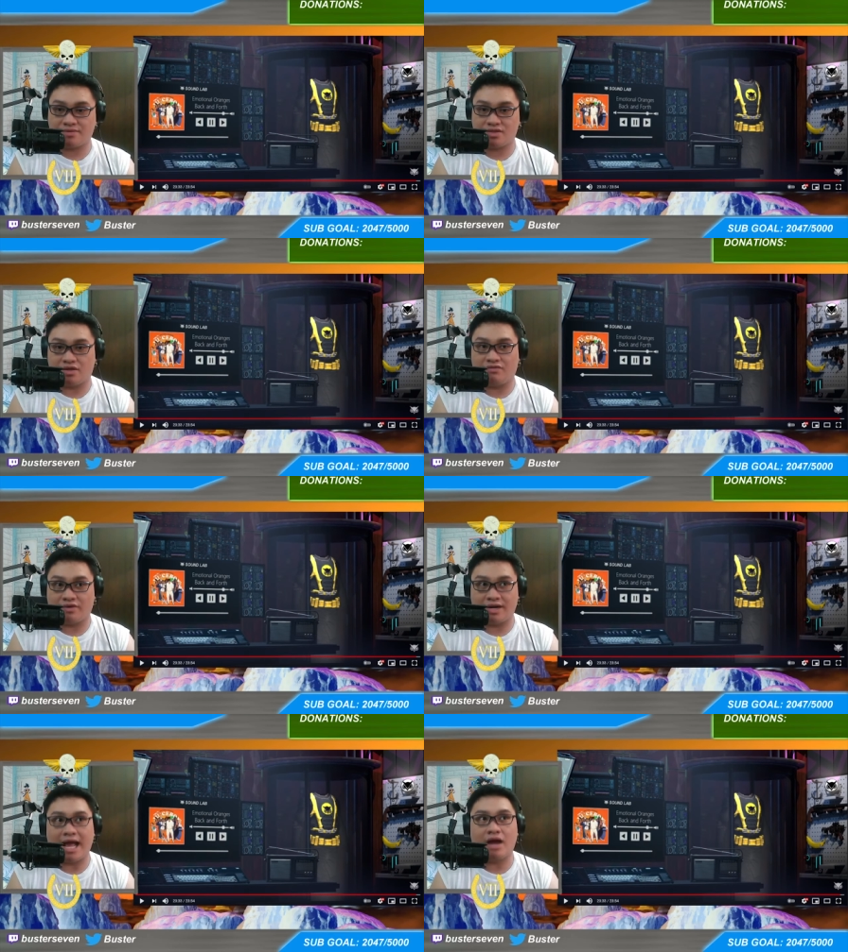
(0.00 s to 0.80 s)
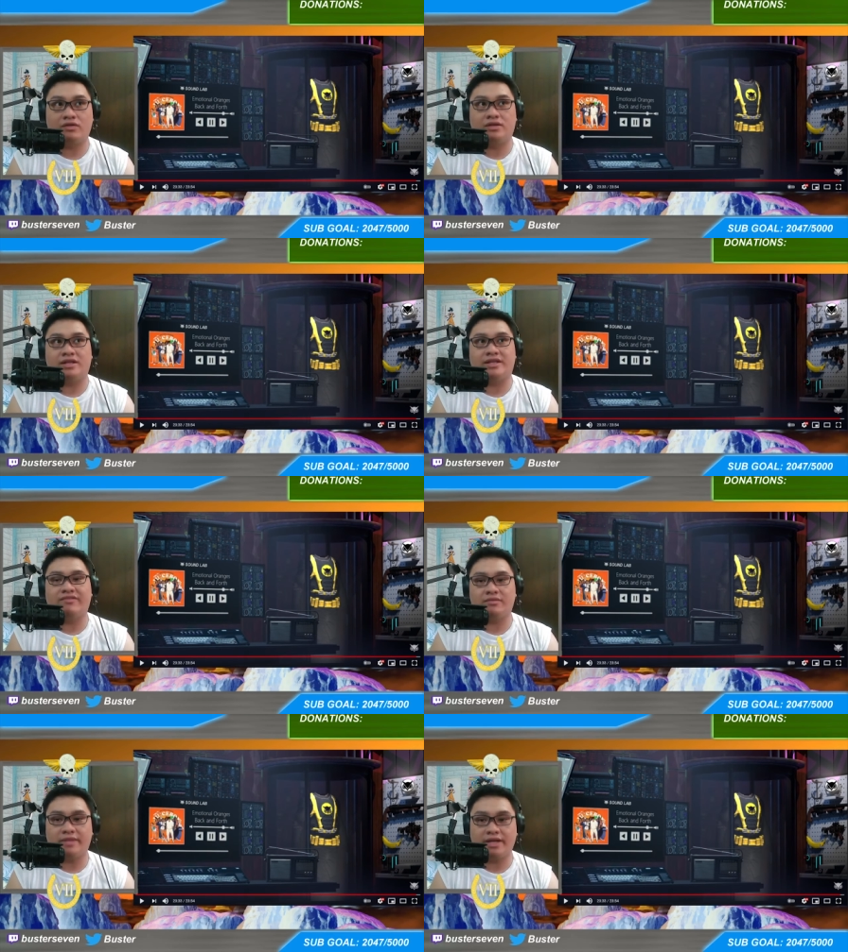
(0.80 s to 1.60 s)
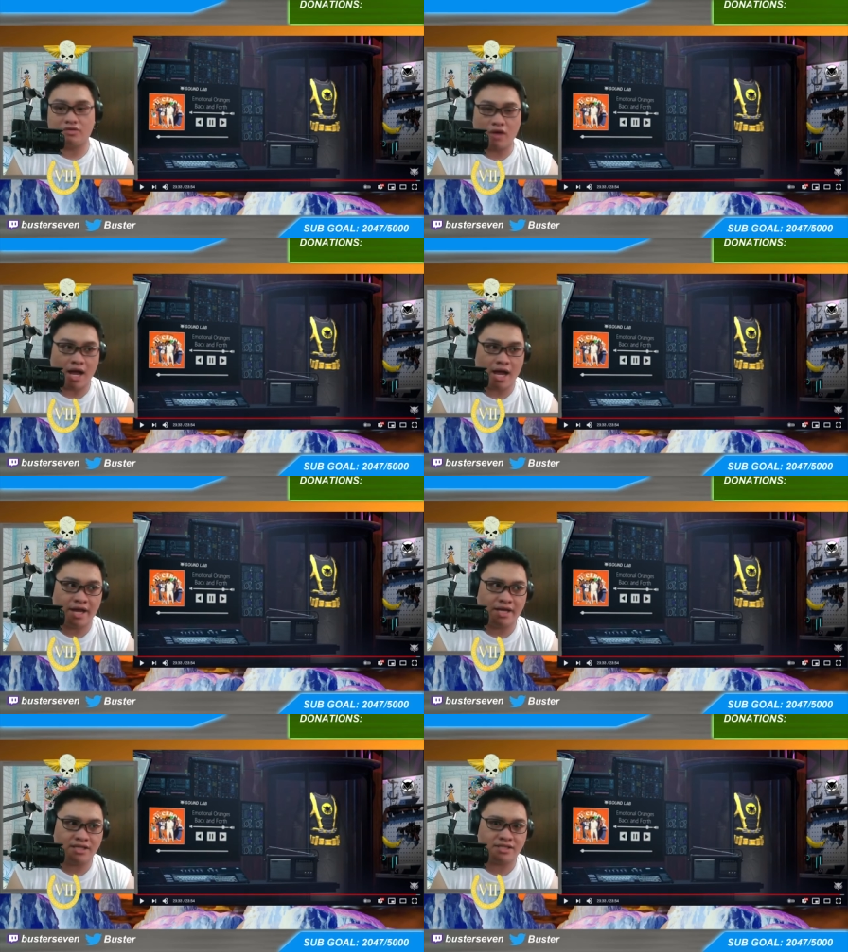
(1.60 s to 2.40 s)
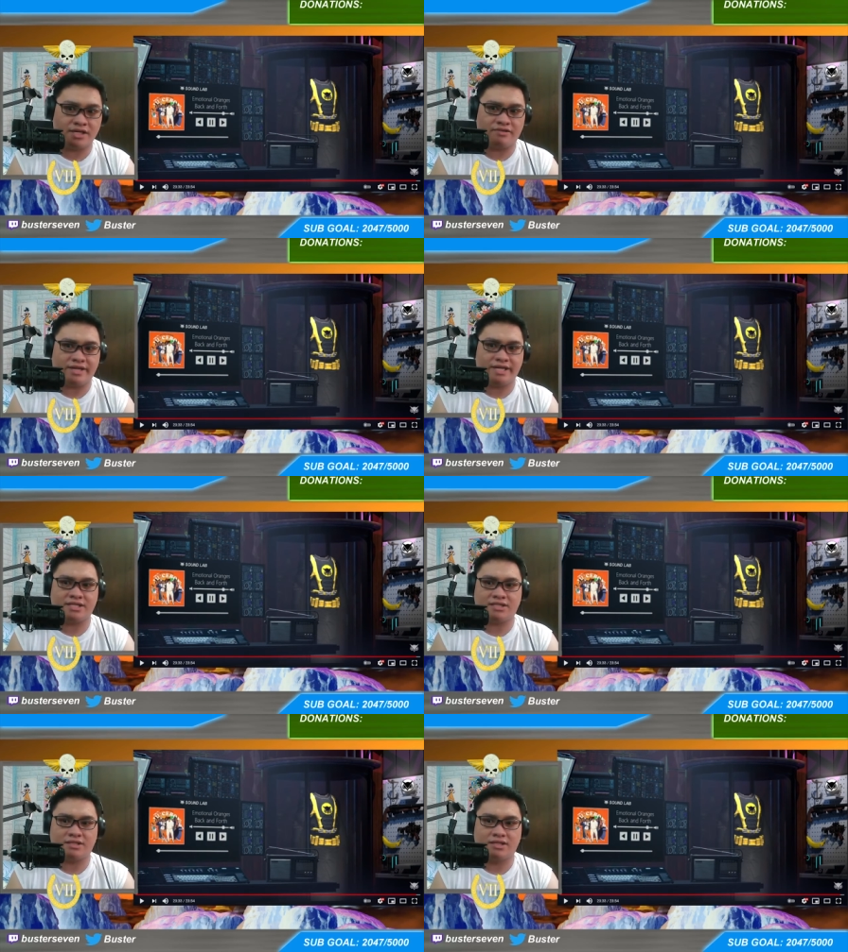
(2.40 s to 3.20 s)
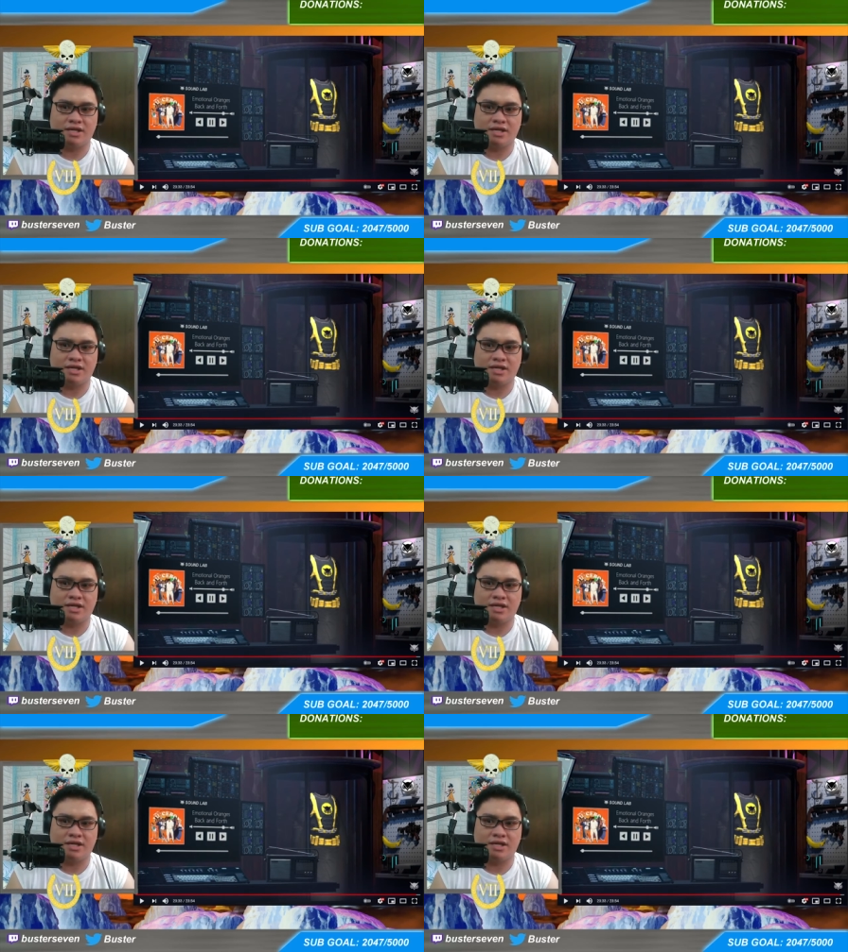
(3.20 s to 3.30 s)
So for now, the Devil May Cry series,